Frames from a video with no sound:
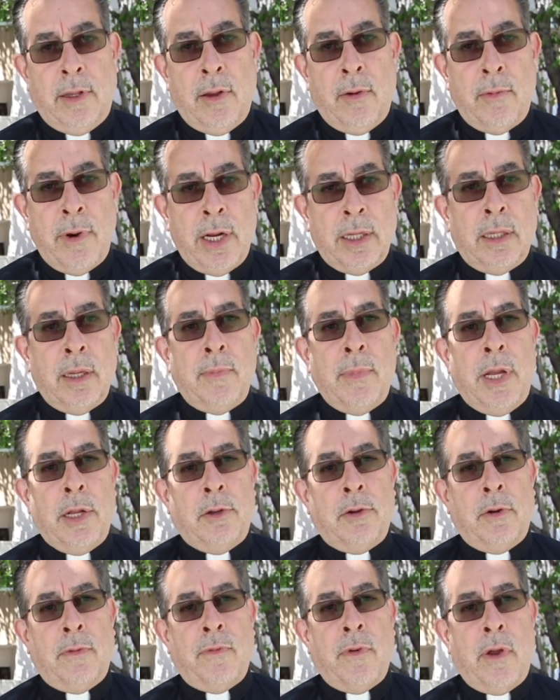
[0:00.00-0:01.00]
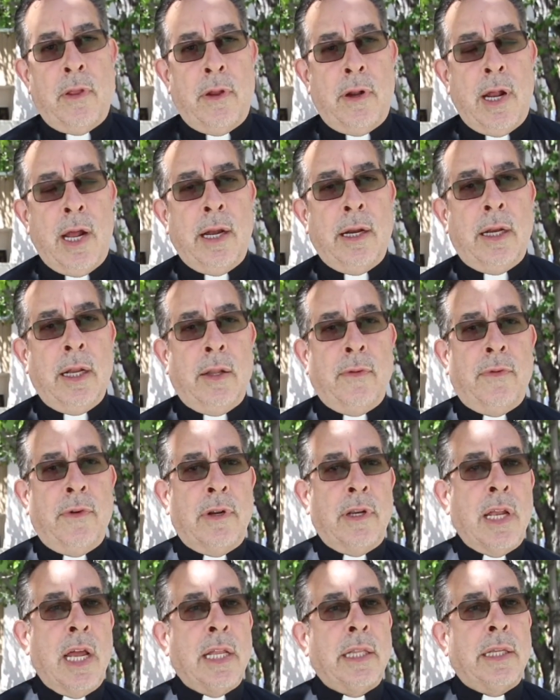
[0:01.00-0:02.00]
the Rector Major Father Angel
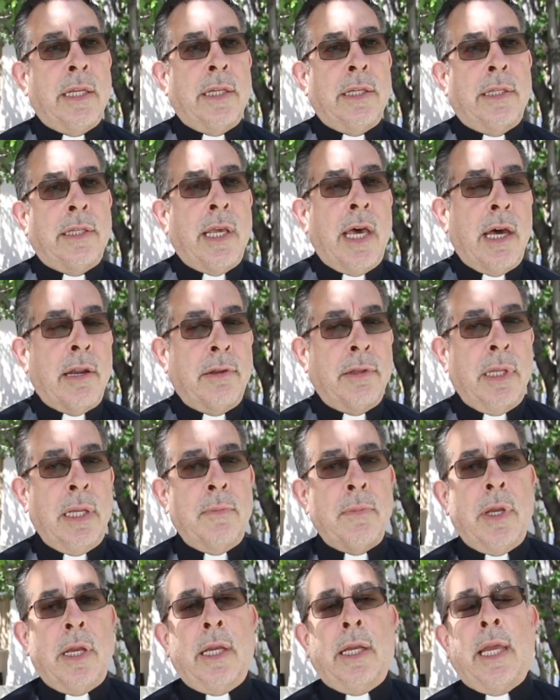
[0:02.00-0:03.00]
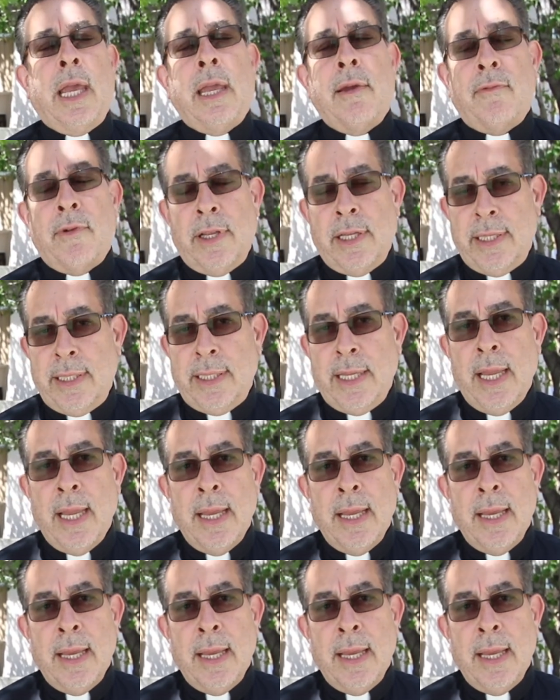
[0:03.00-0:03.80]
Fernandez Artime gave us.